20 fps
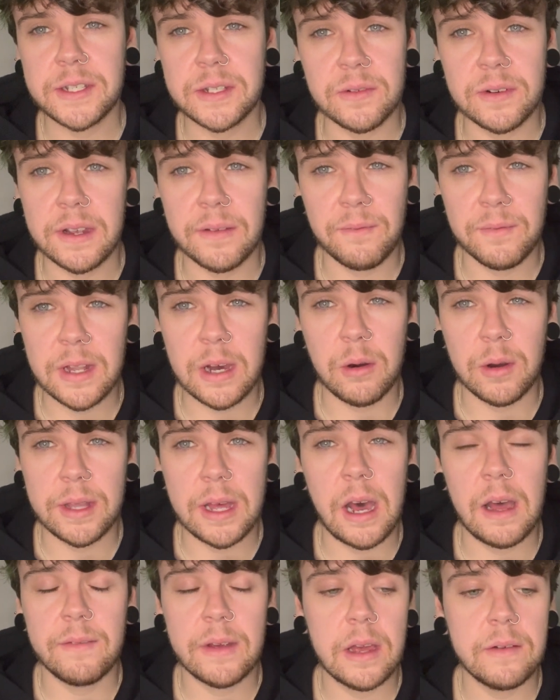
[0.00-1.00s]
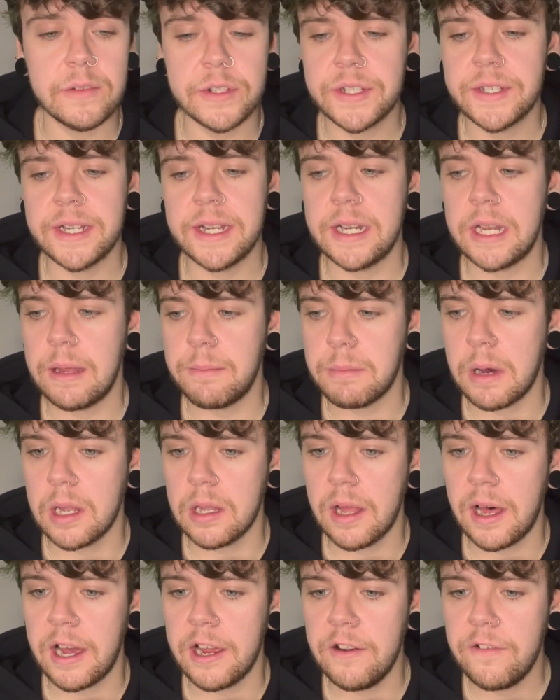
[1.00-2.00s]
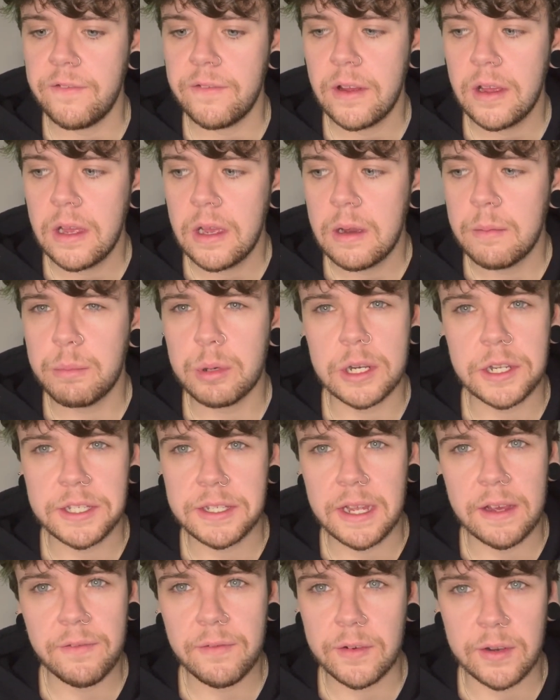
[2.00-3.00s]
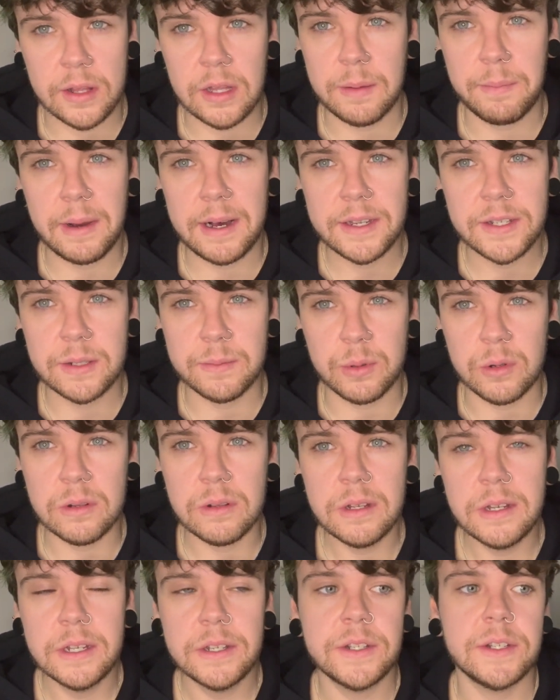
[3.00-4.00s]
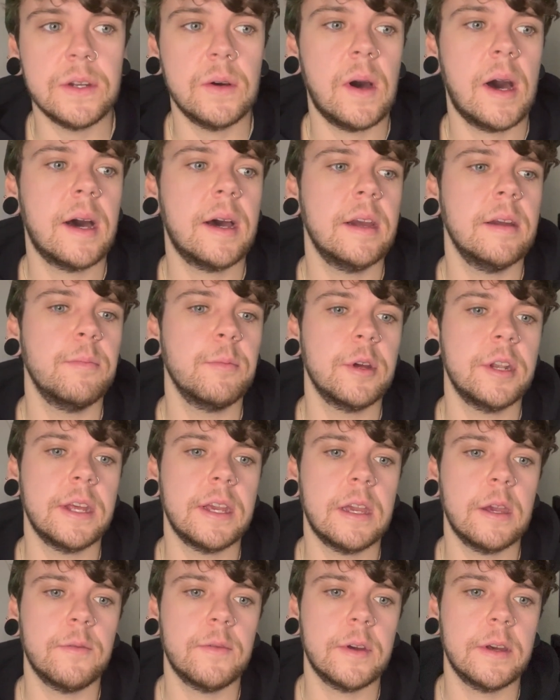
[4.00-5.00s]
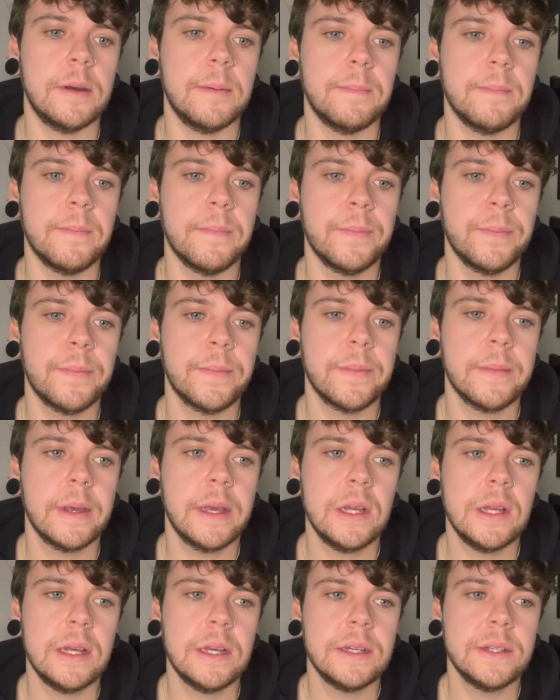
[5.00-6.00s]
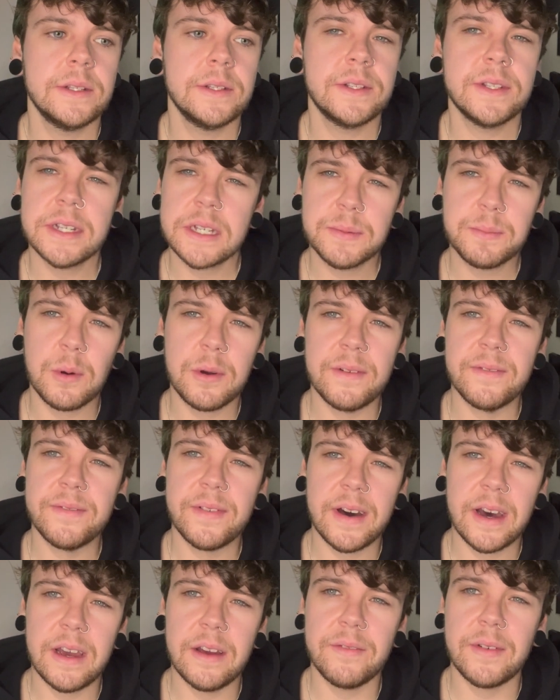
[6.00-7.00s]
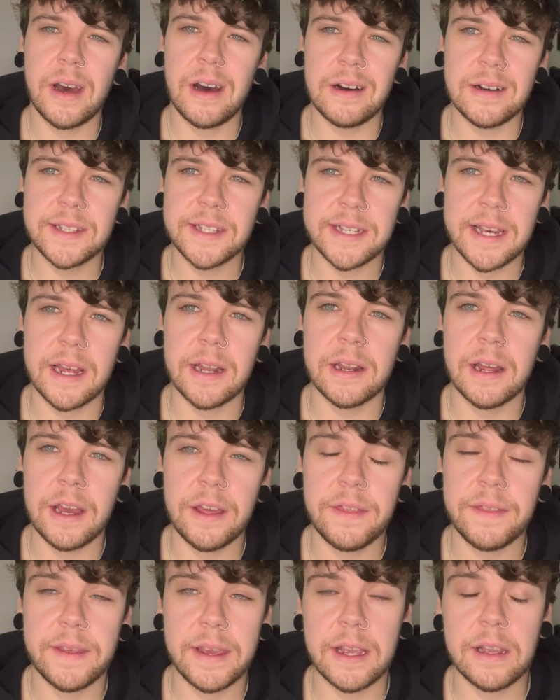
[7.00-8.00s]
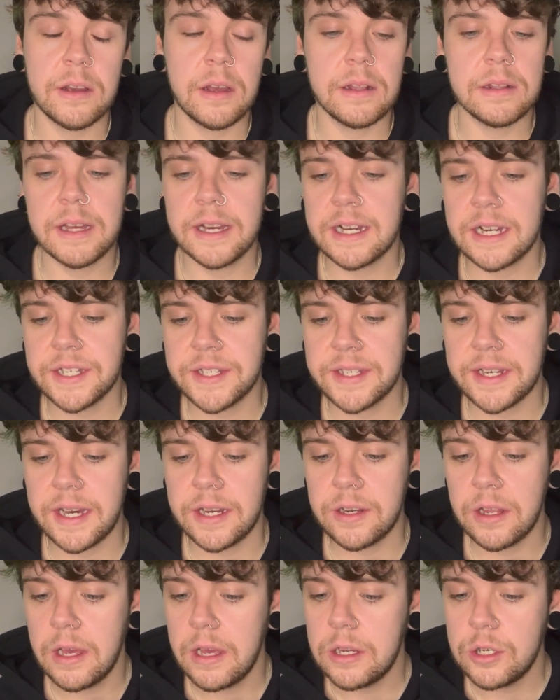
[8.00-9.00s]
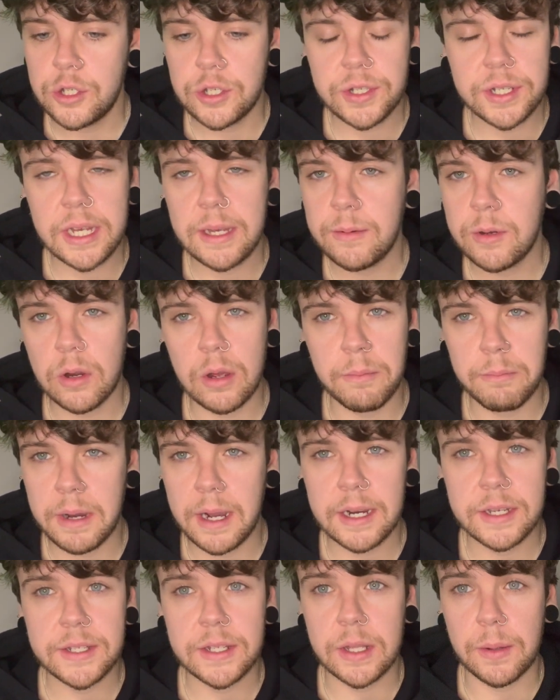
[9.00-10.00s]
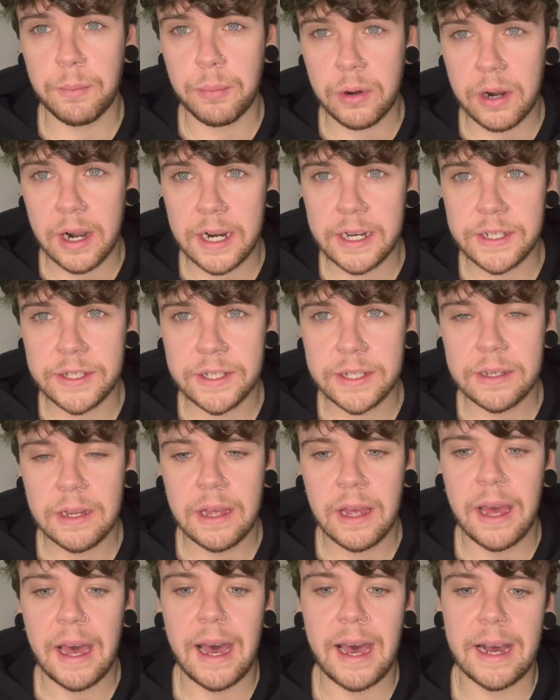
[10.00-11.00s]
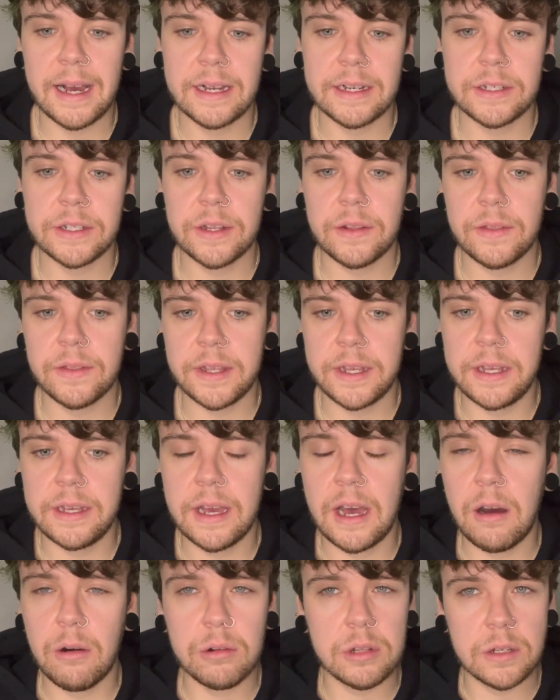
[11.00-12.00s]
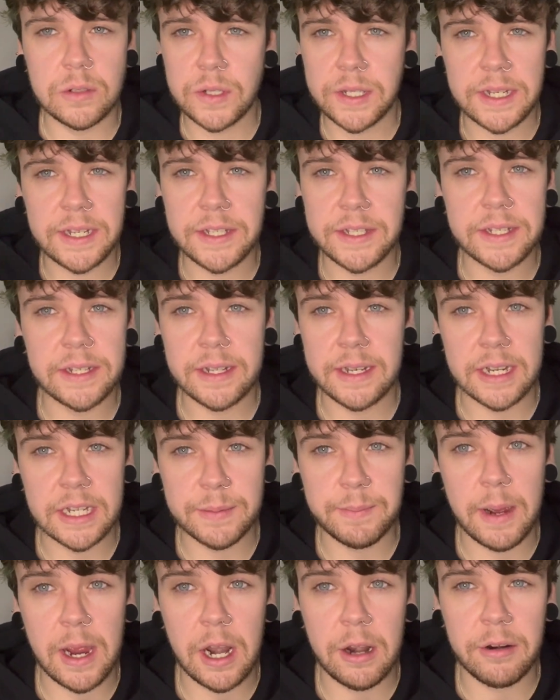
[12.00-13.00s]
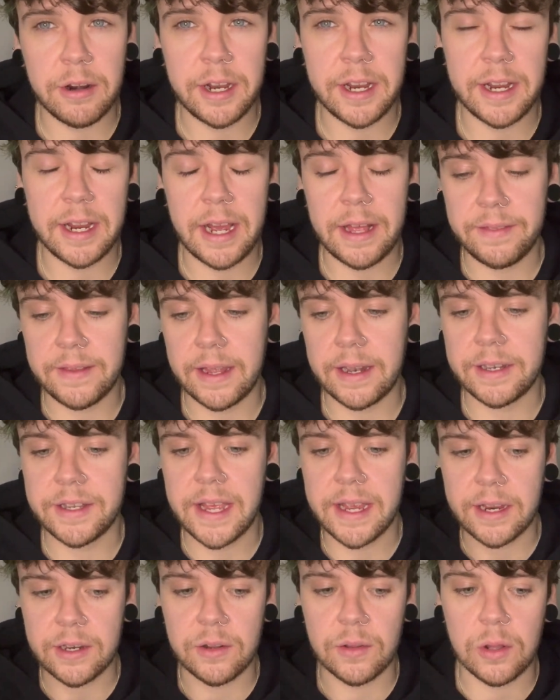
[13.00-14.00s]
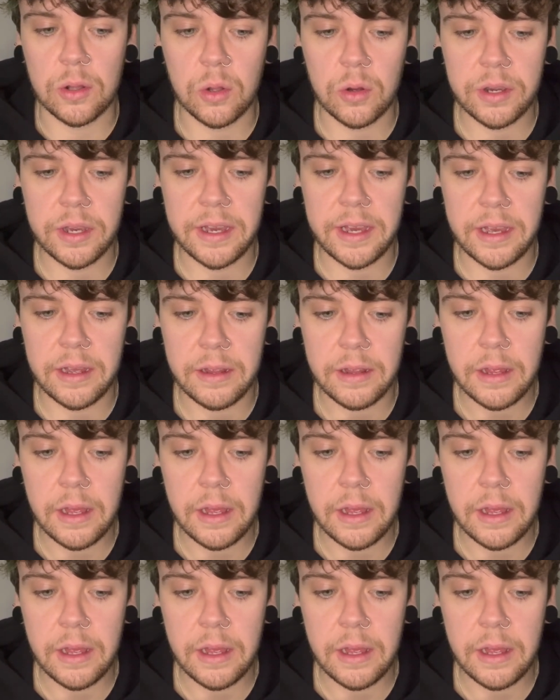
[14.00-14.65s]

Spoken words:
looking flower that I've ever seen in my life, but it's definitely passable, so I'm going to give it 6.5 out of 10. I think, like I said, just keep going back to the price and the how close it is to the expiry, and then take another look at it.